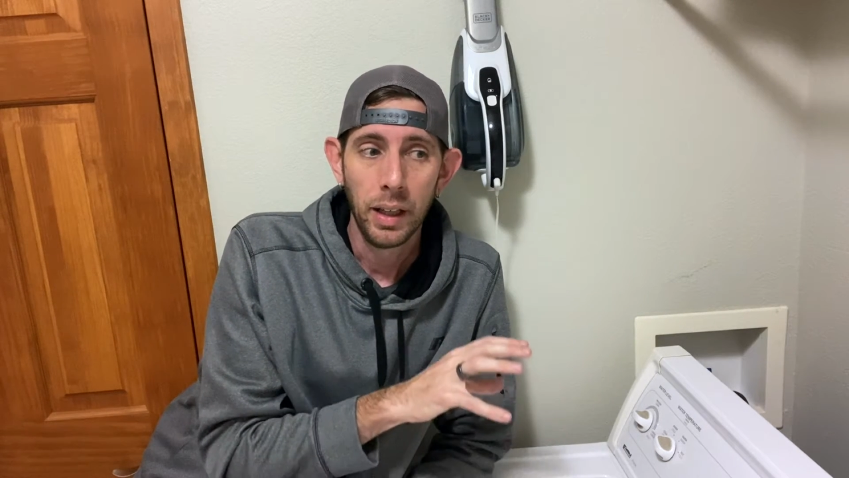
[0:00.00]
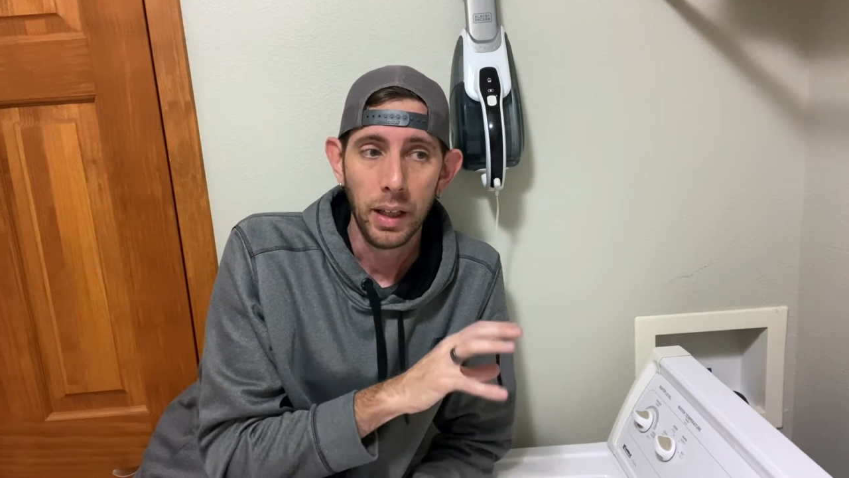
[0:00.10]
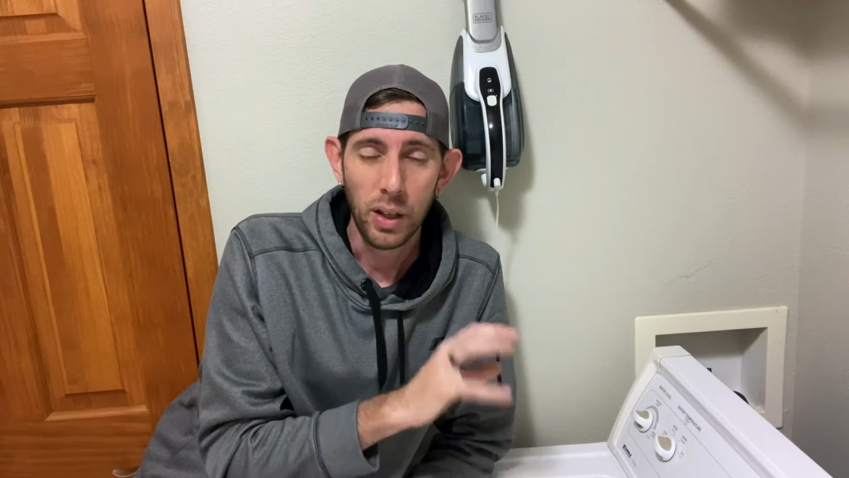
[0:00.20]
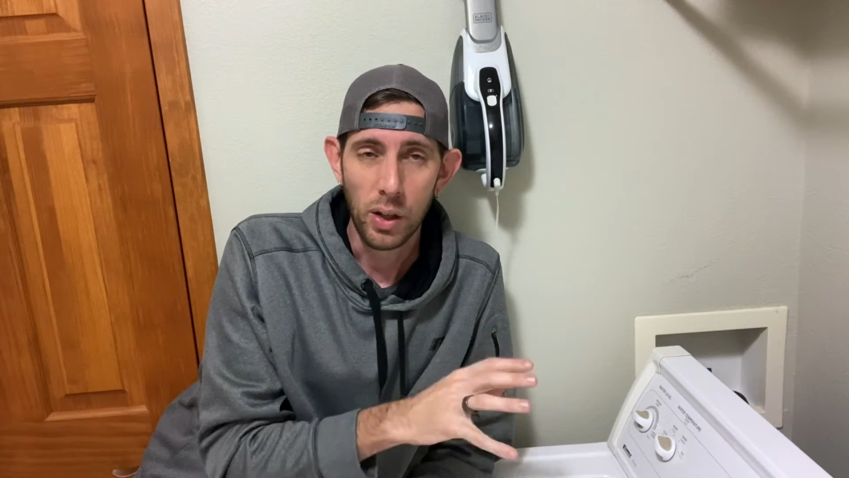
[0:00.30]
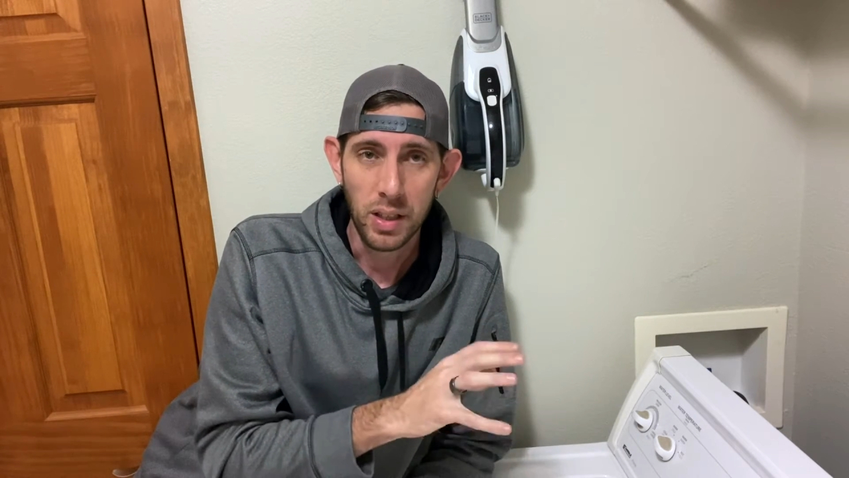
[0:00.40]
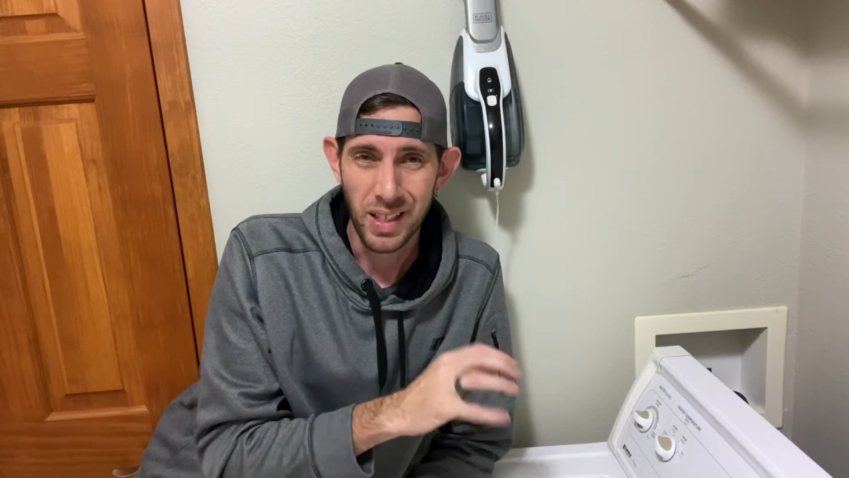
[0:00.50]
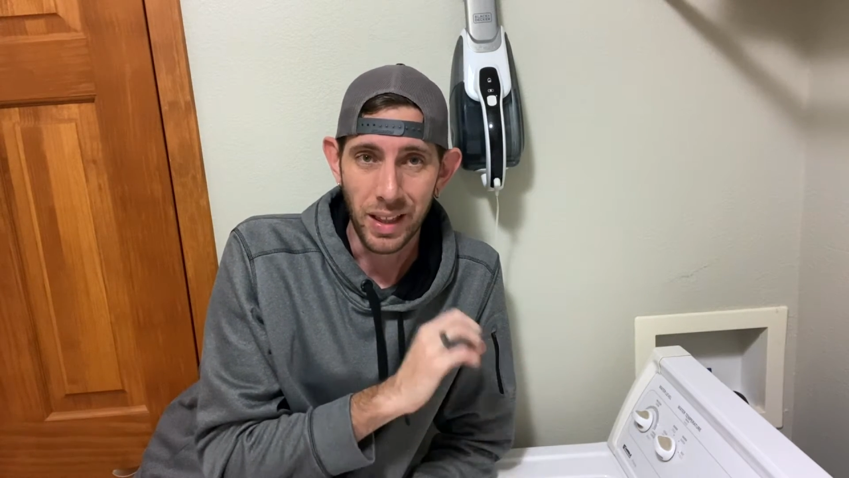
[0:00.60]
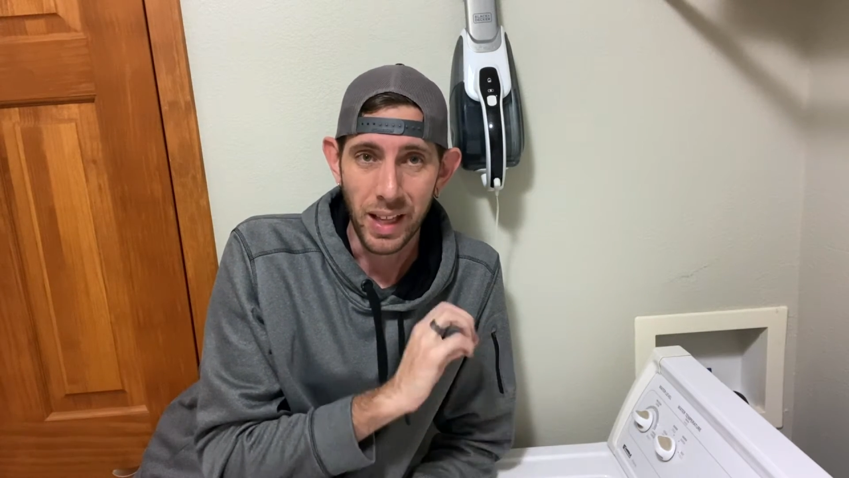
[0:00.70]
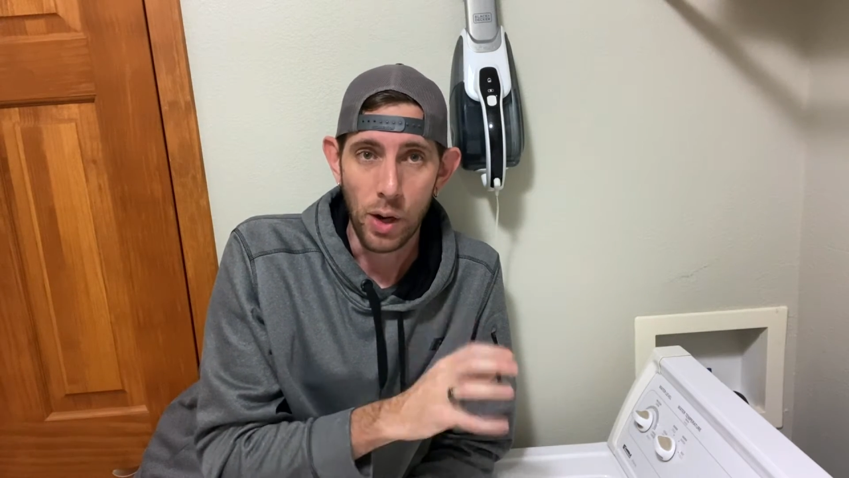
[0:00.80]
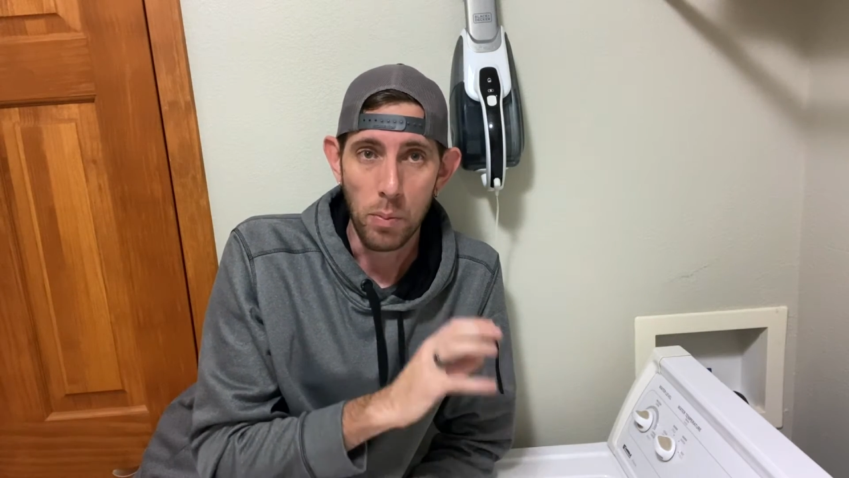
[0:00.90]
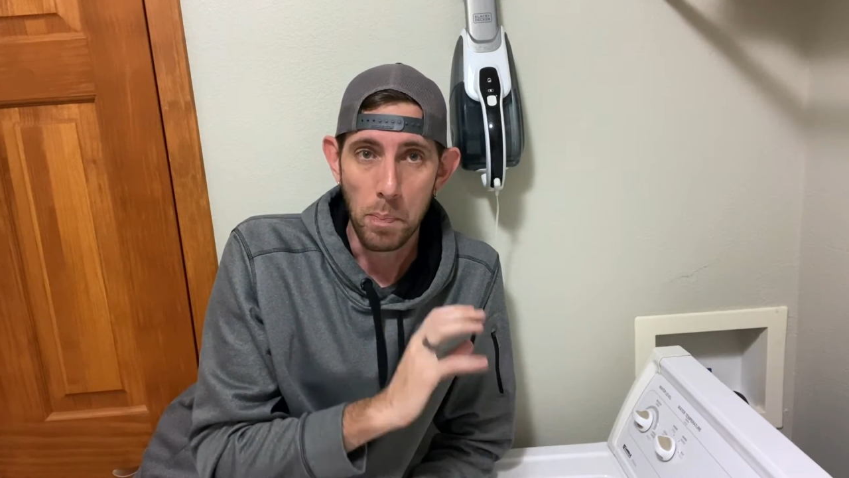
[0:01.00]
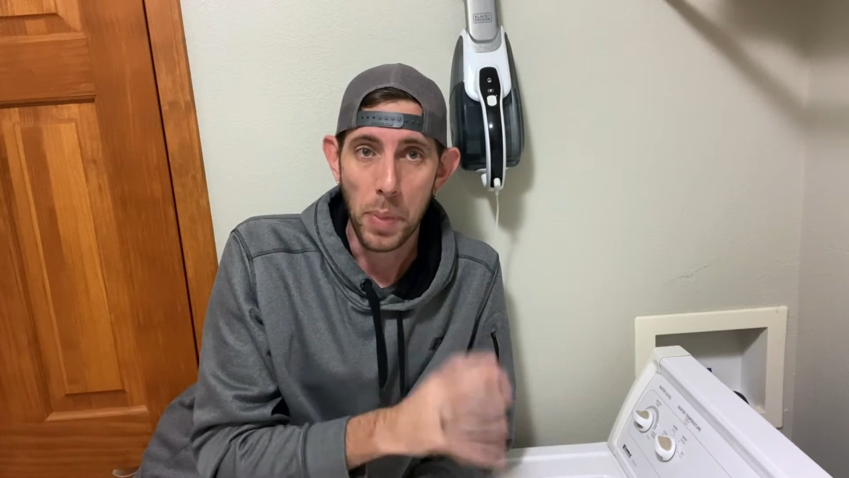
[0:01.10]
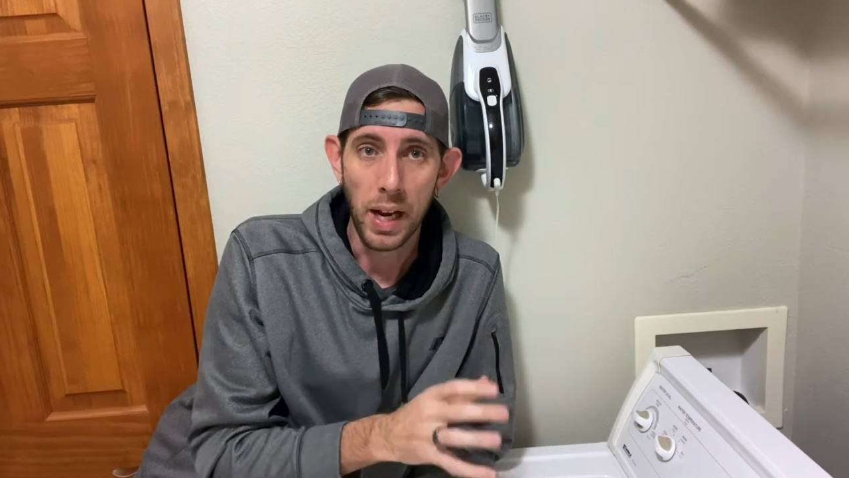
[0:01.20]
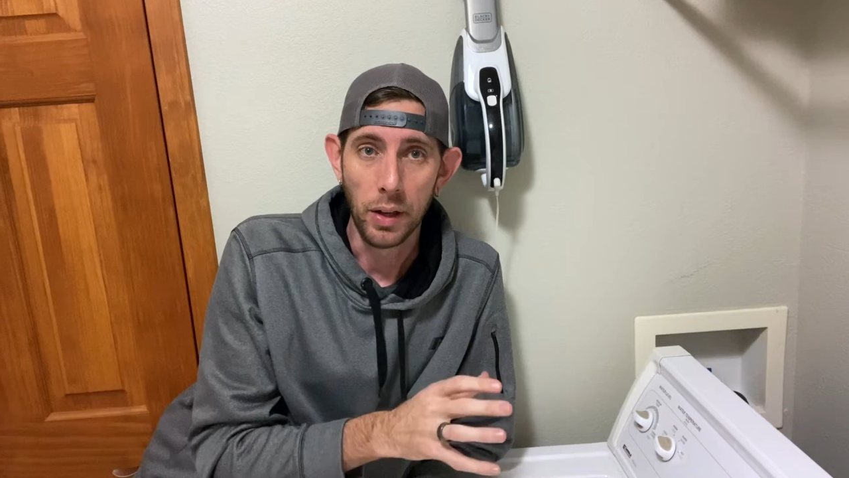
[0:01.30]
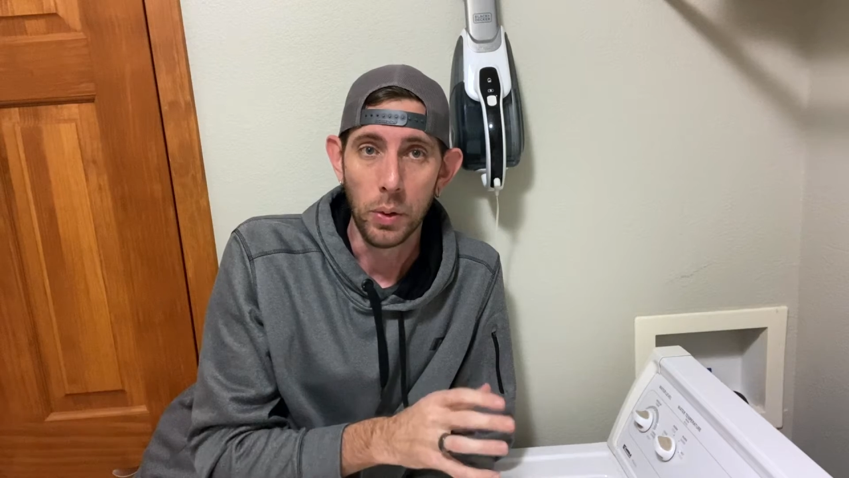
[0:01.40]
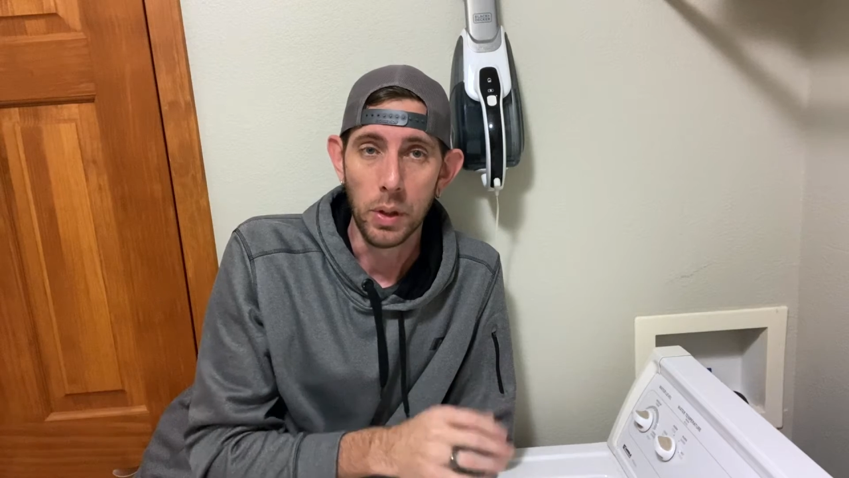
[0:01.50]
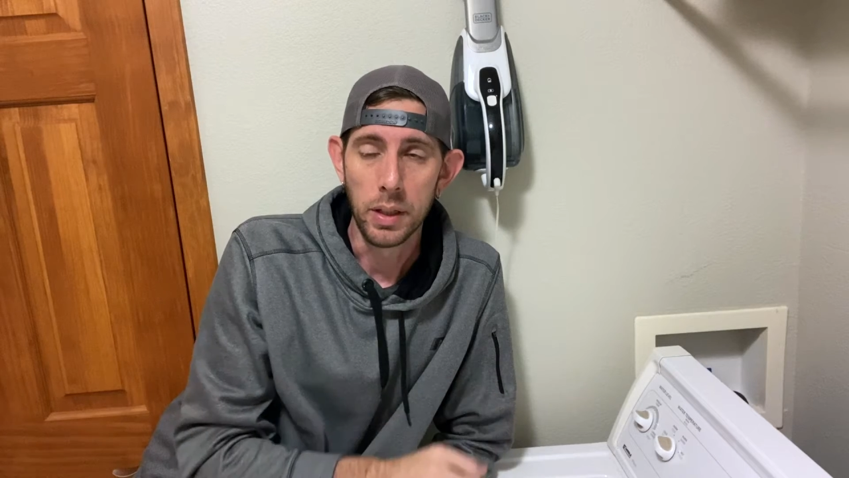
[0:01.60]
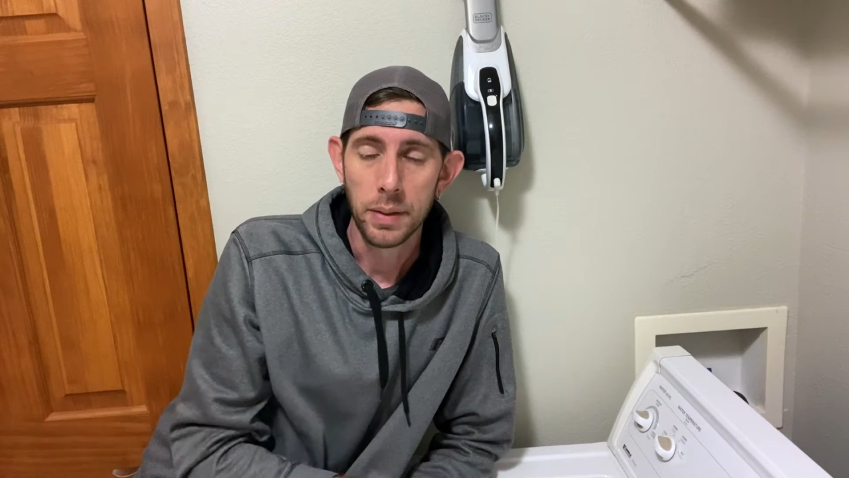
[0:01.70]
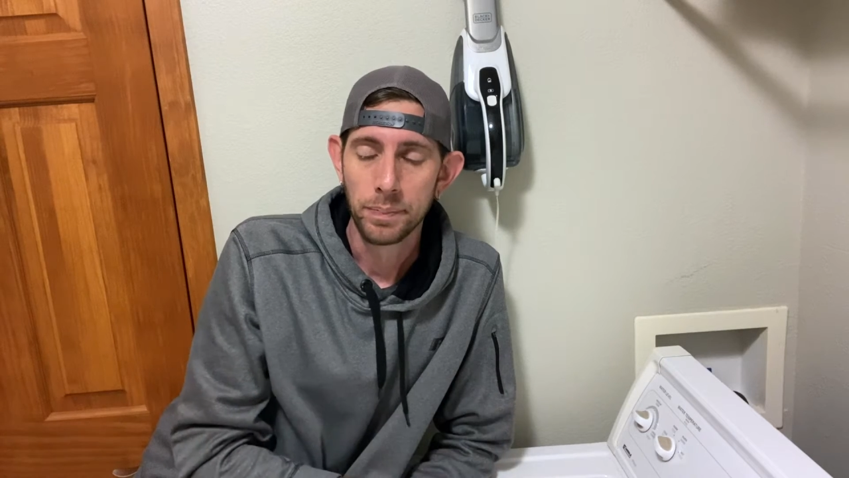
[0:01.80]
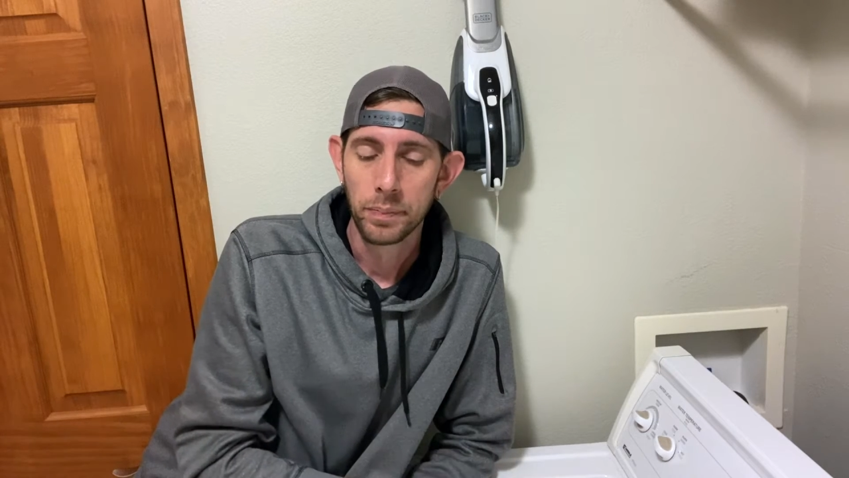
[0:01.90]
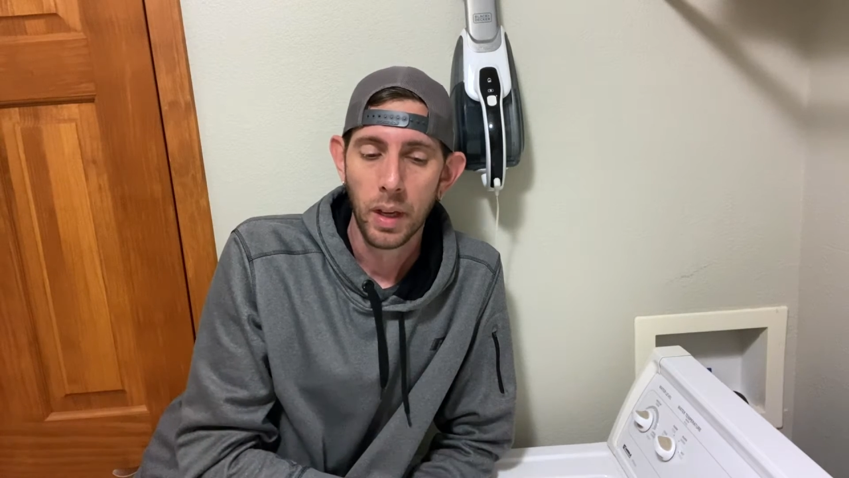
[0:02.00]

it causes a loud bang noise.